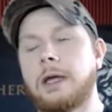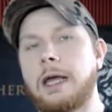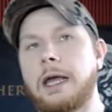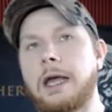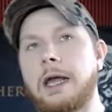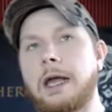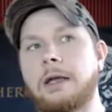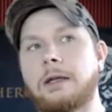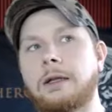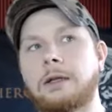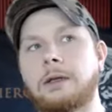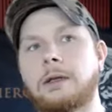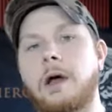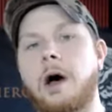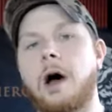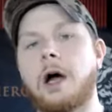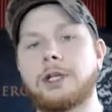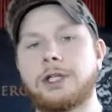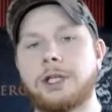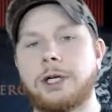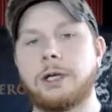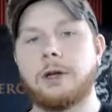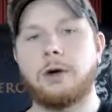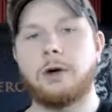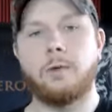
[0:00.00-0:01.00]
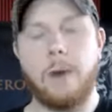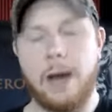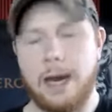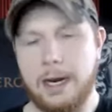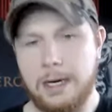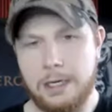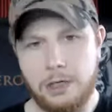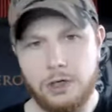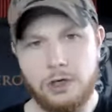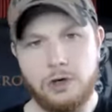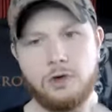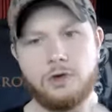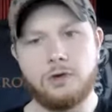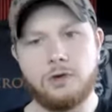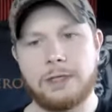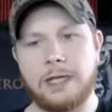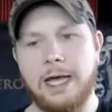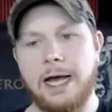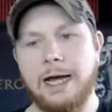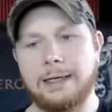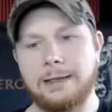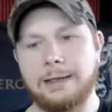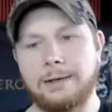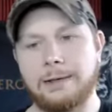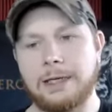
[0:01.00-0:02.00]
and logic it away and use
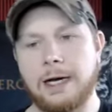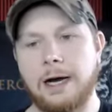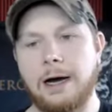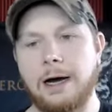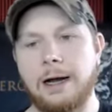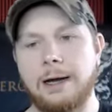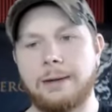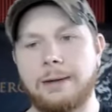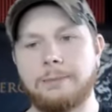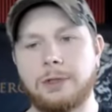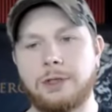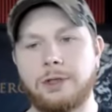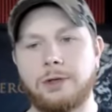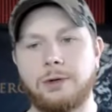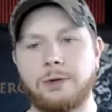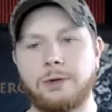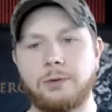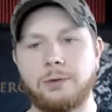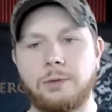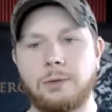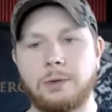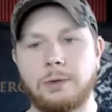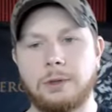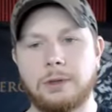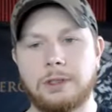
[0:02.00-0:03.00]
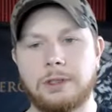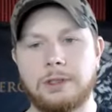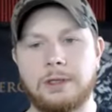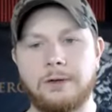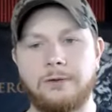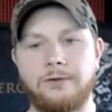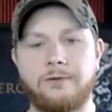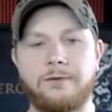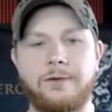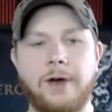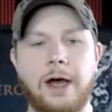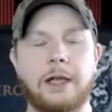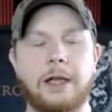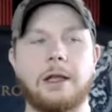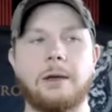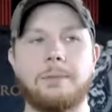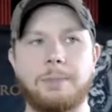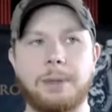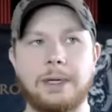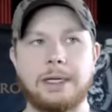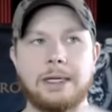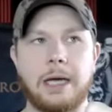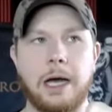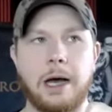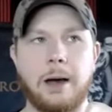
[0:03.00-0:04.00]
that time to
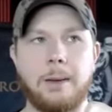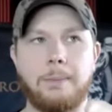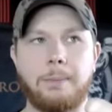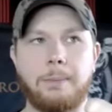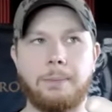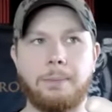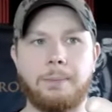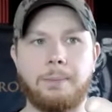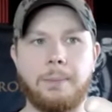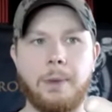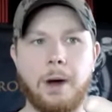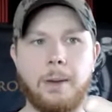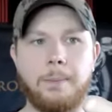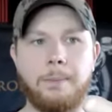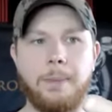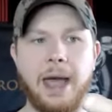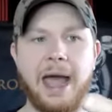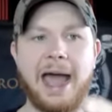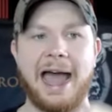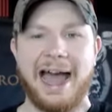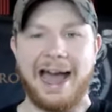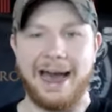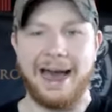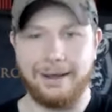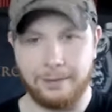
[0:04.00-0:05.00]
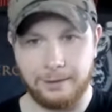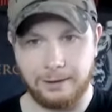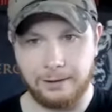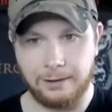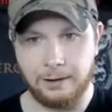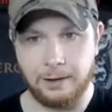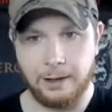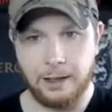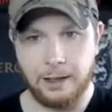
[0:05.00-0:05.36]
develop a, a, a path